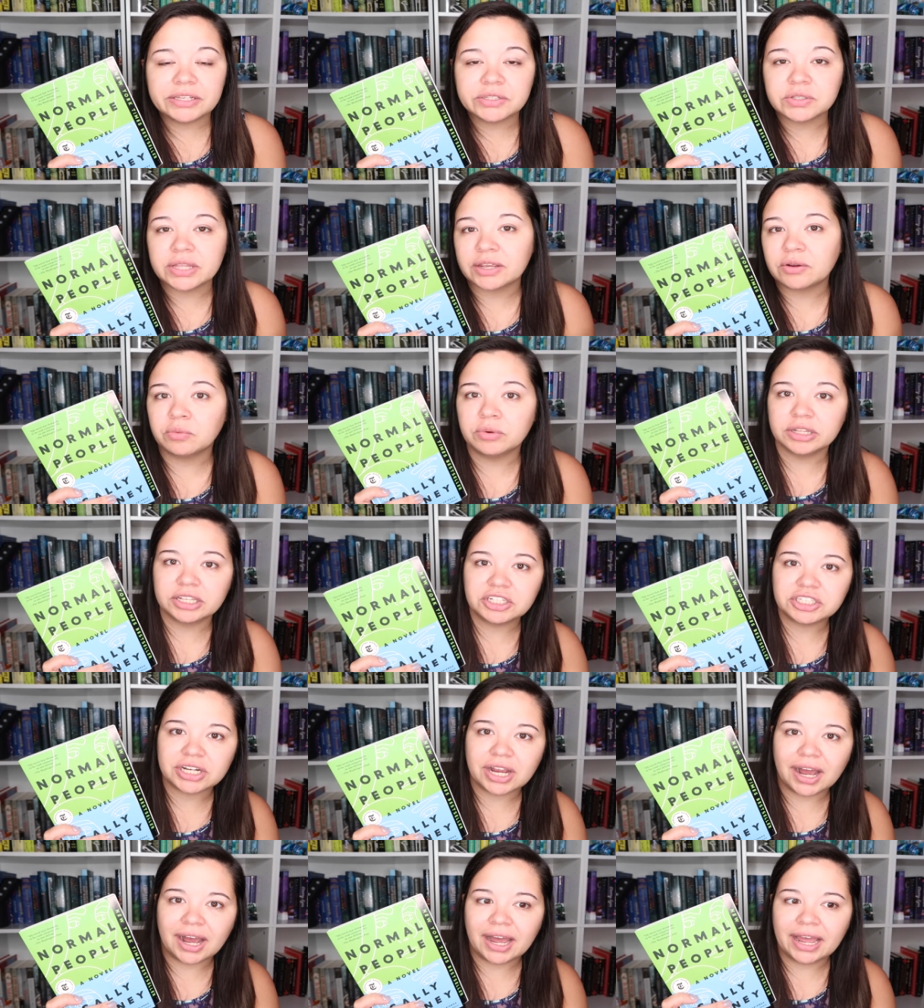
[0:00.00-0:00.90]
is like really
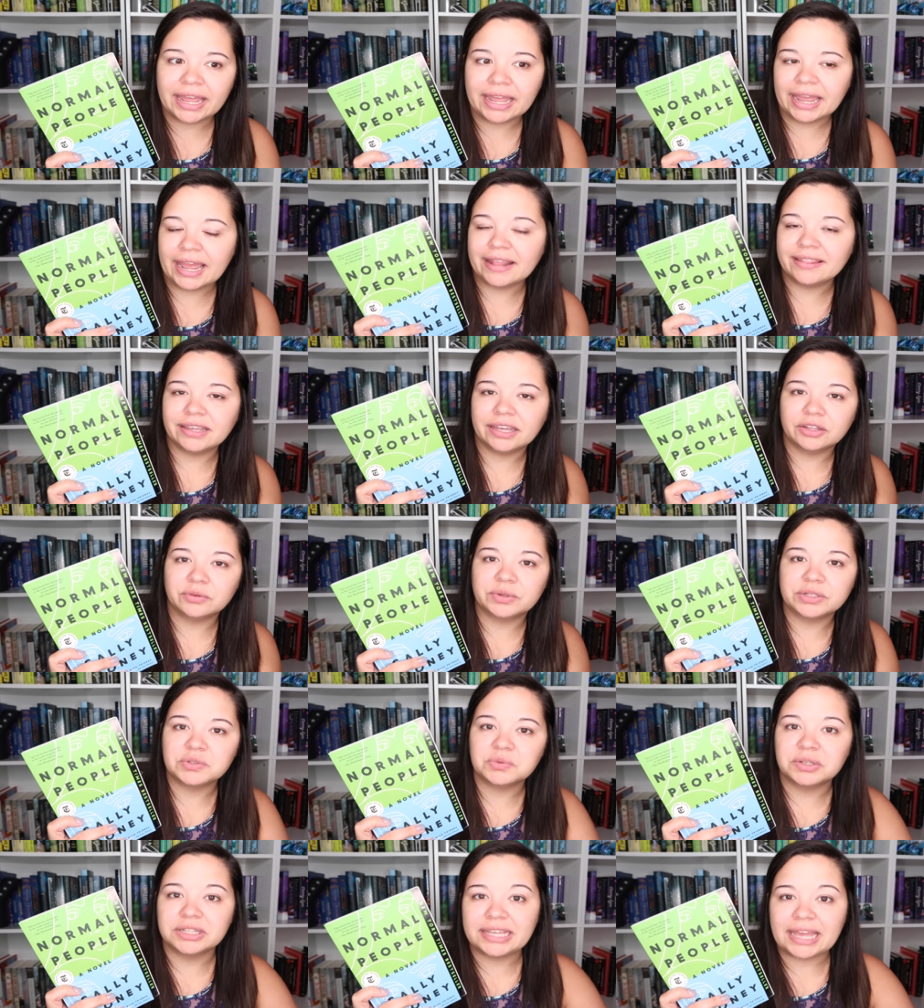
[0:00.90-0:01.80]
shy and the other
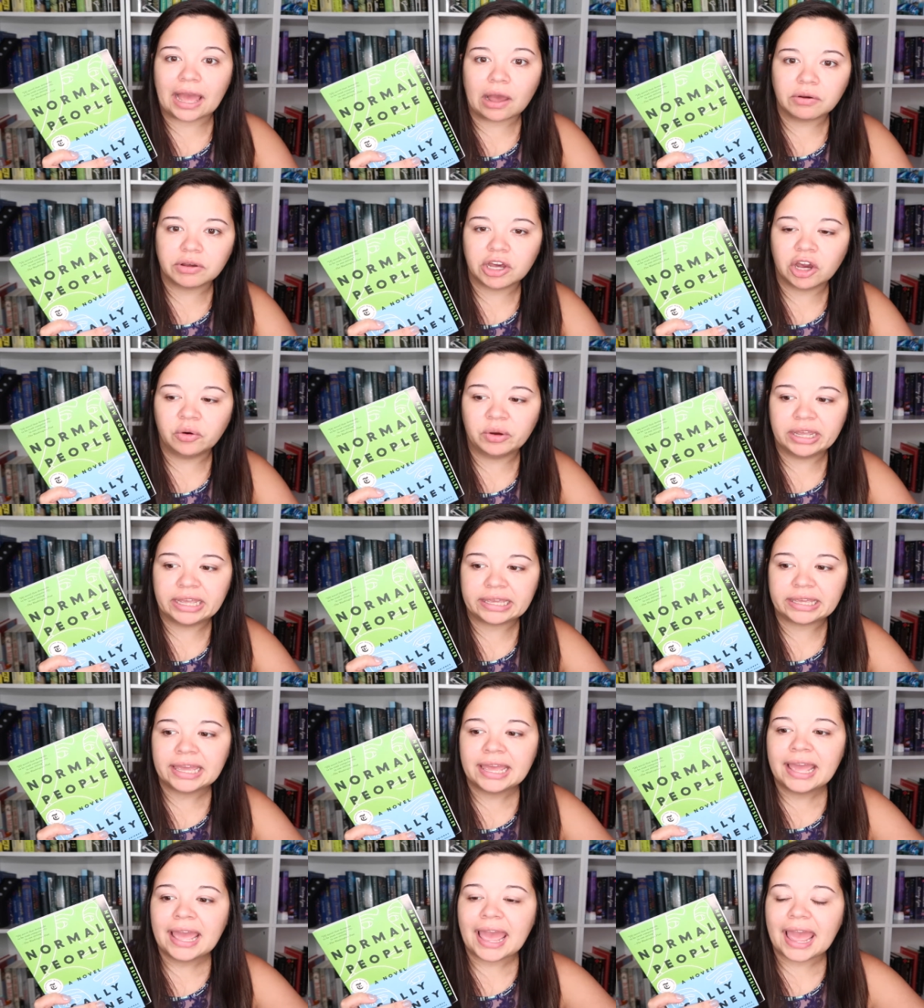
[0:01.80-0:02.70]
one's really
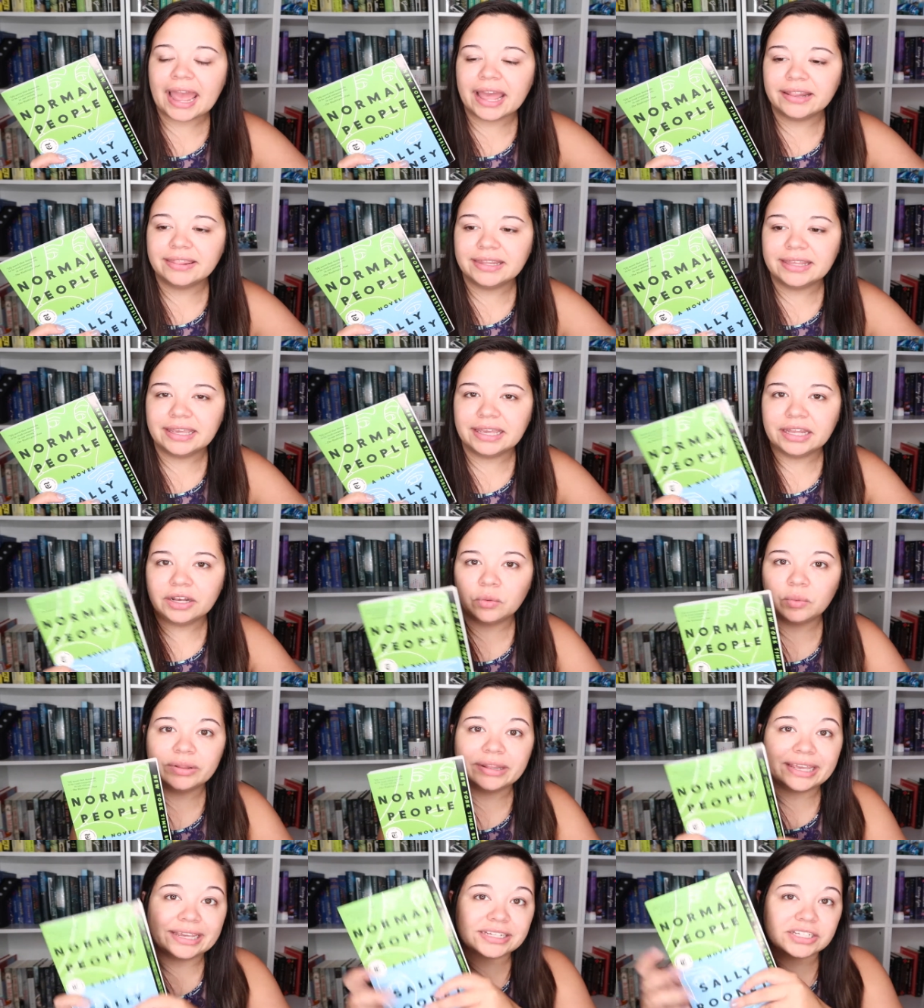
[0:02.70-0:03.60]
outgoing, and then
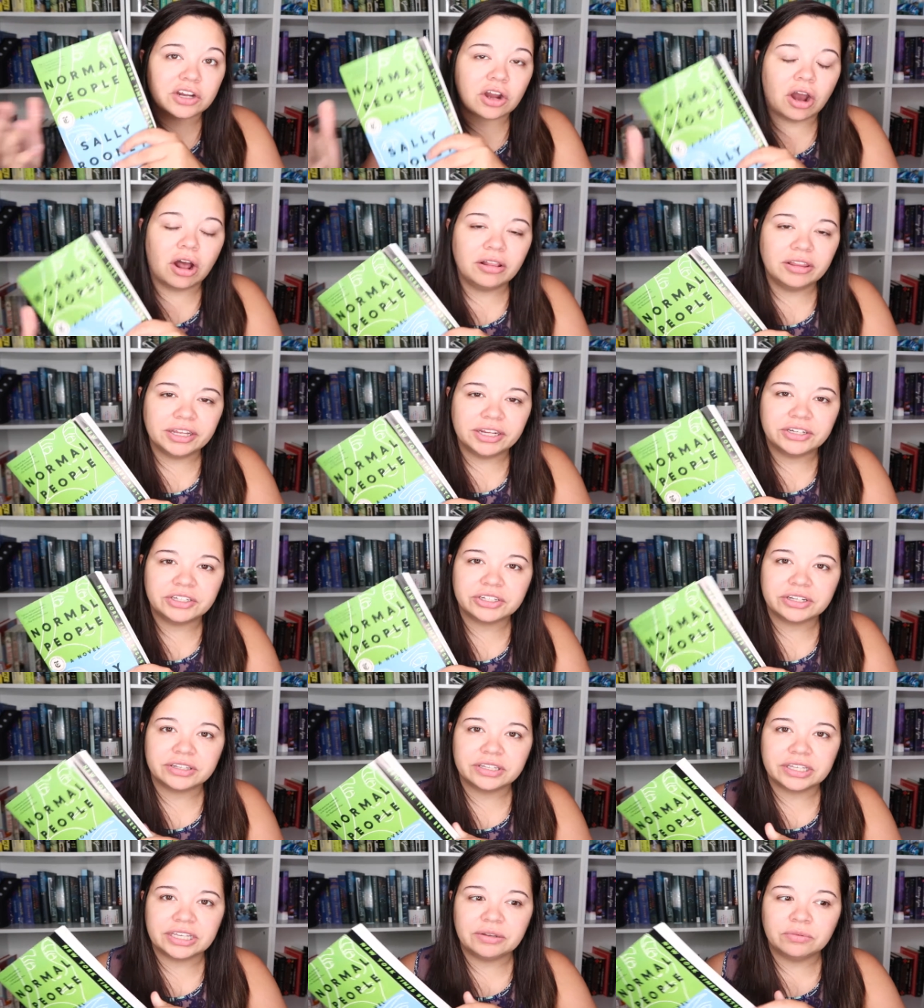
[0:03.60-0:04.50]
when they get to college
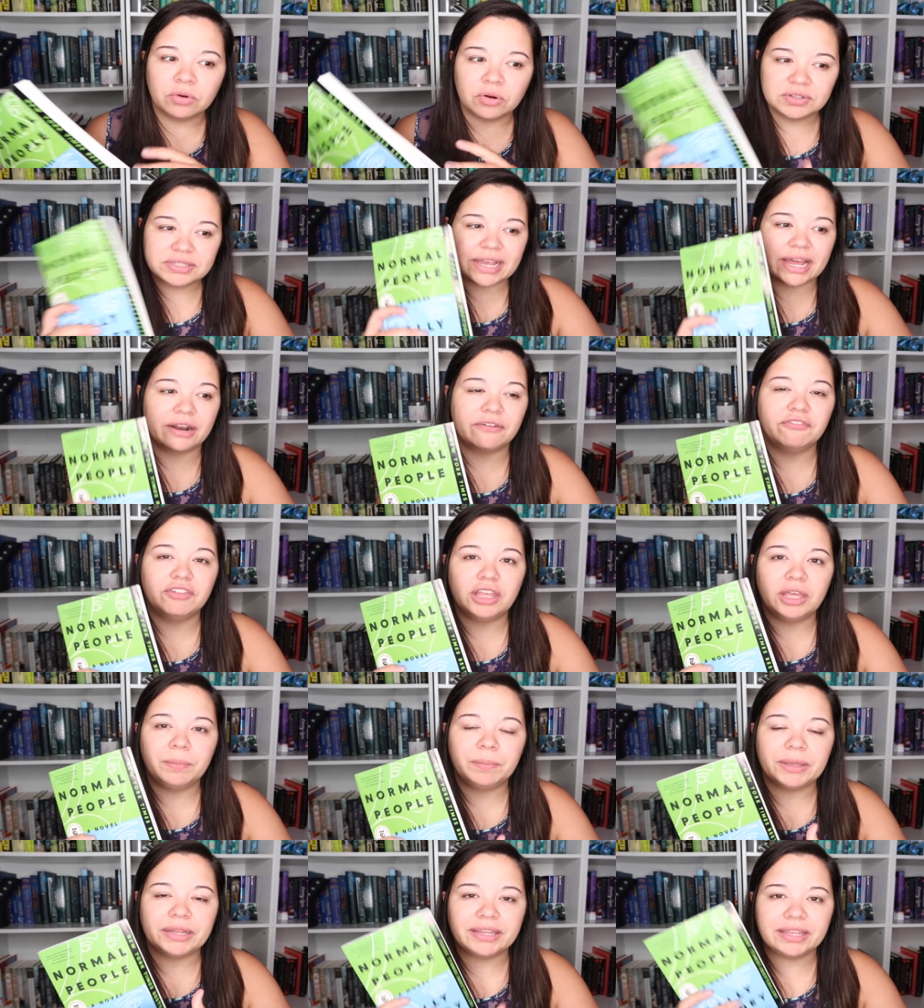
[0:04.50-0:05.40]
the roles kind of
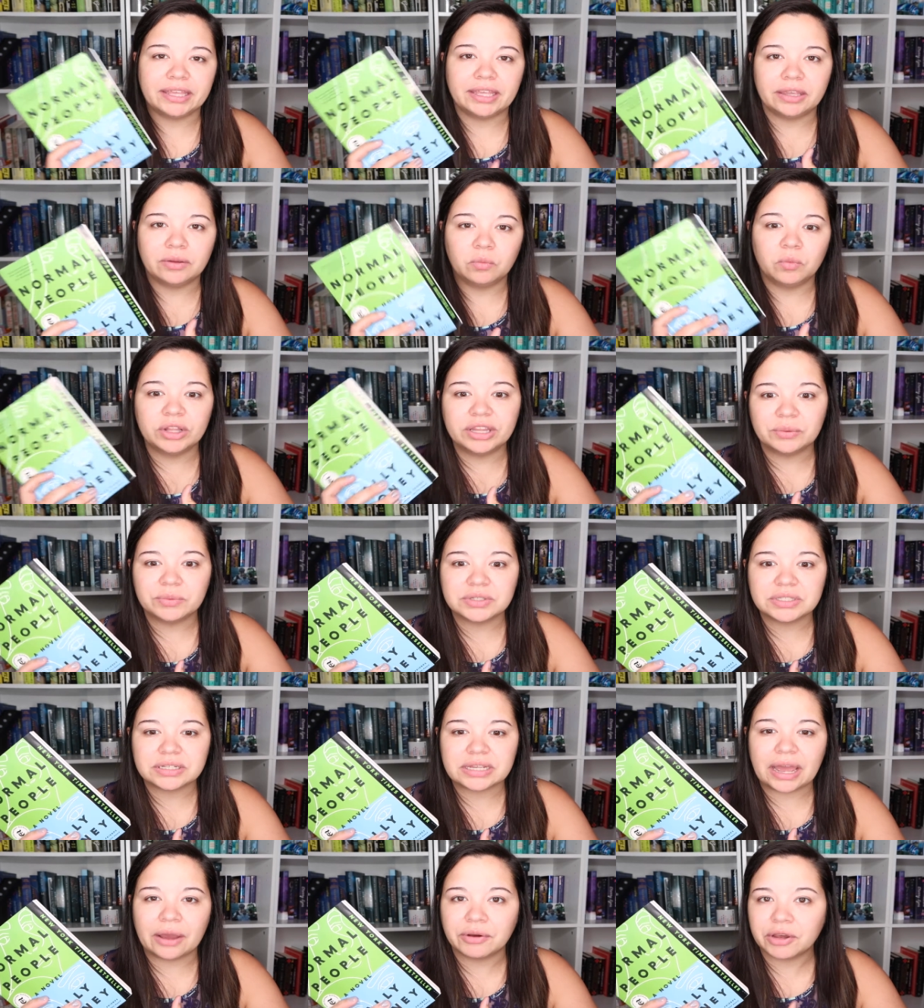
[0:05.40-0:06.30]
flip, and the one that
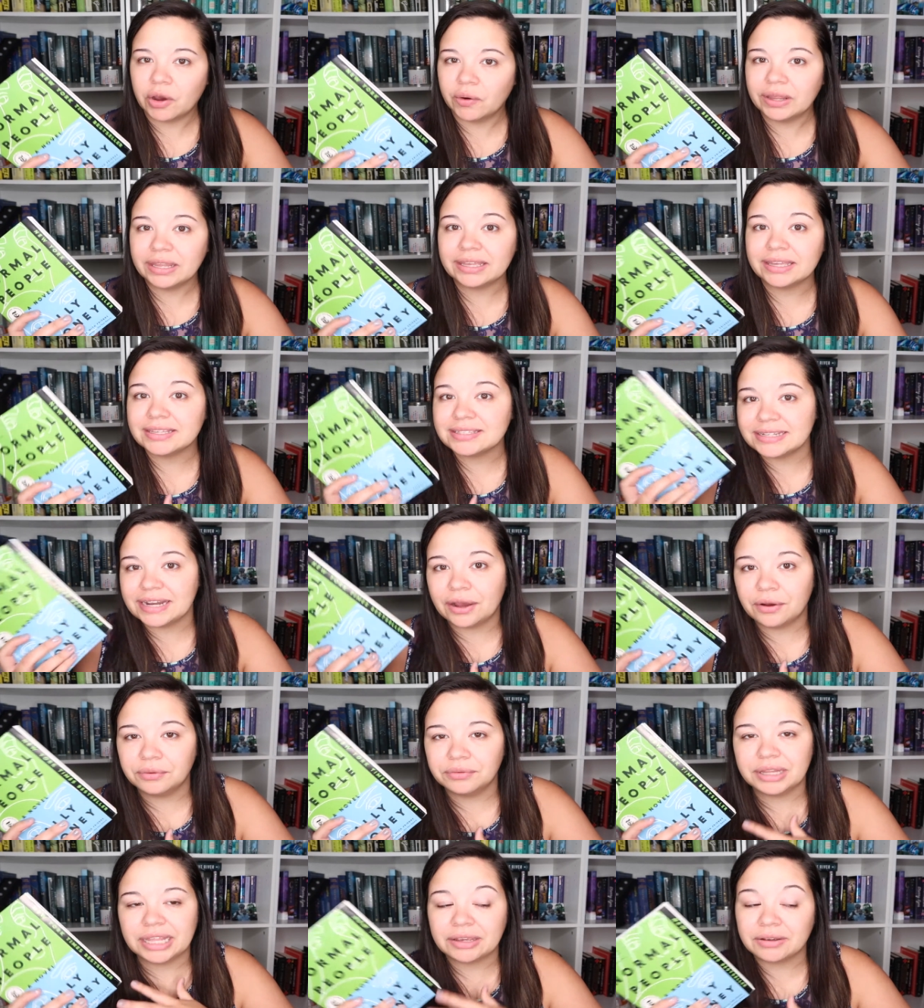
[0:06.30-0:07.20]
was outgoing is
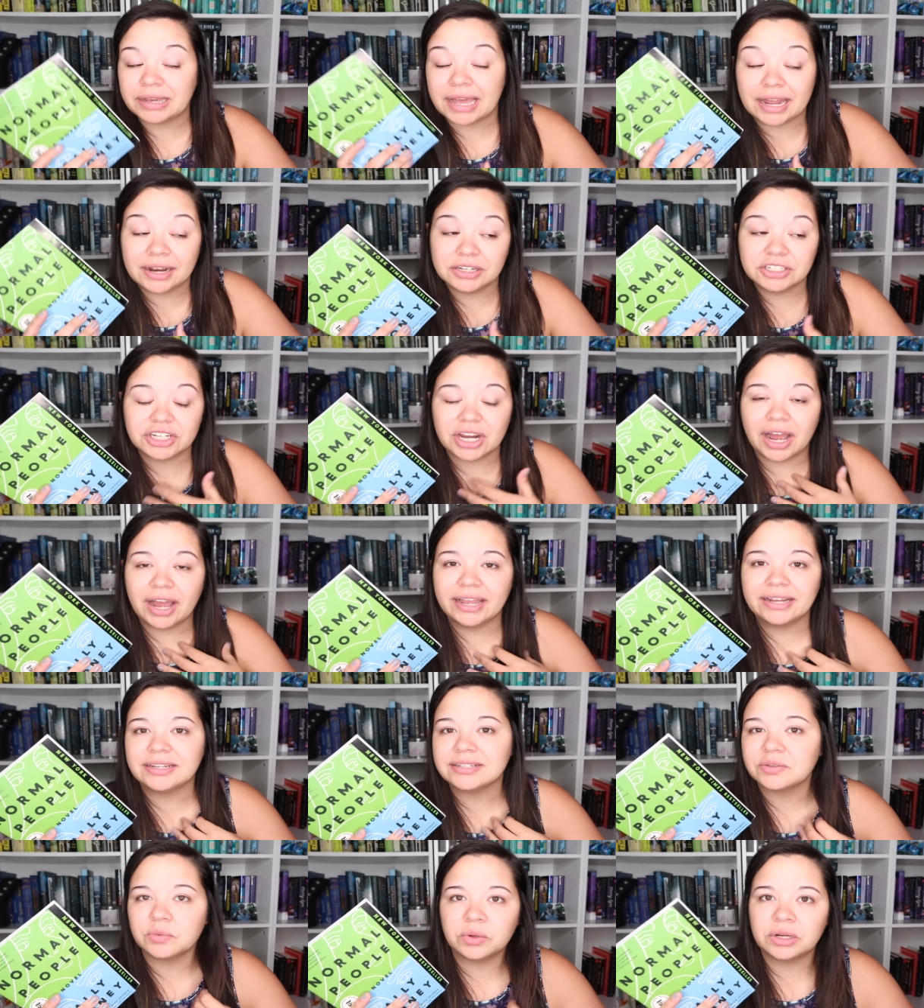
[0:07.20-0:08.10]
now like kind of shy
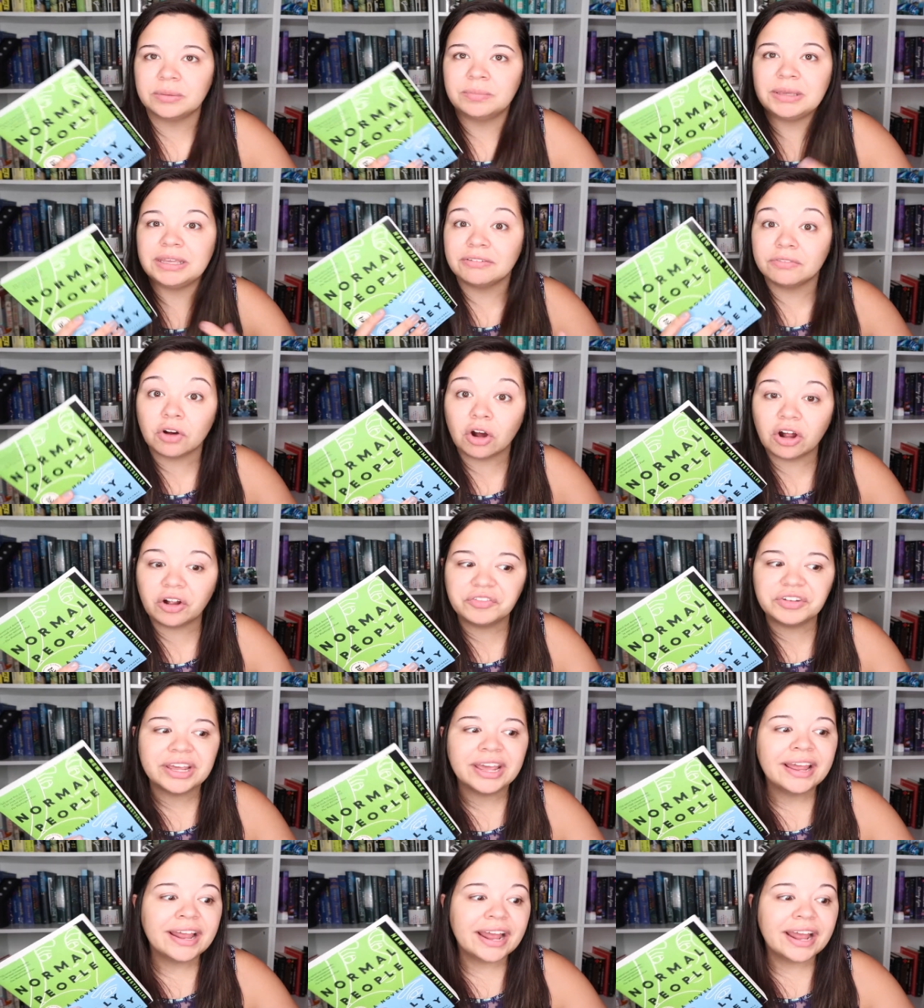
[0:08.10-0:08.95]
and doesn't want to be involved,